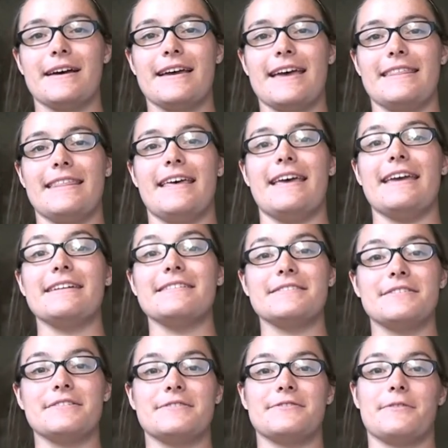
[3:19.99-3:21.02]
and the
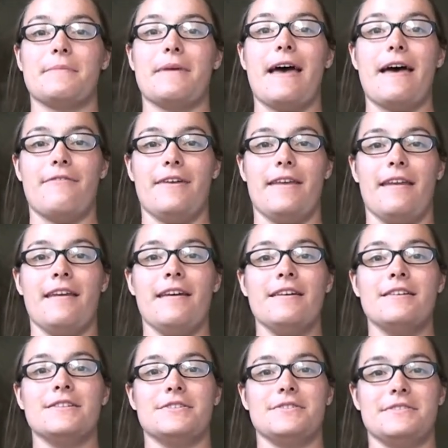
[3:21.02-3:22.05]
hailstones from heaven
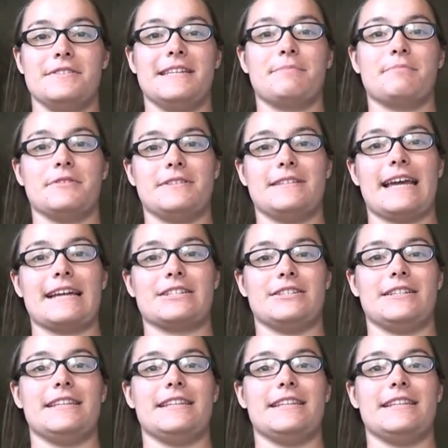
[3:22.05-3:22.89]
to seek protection.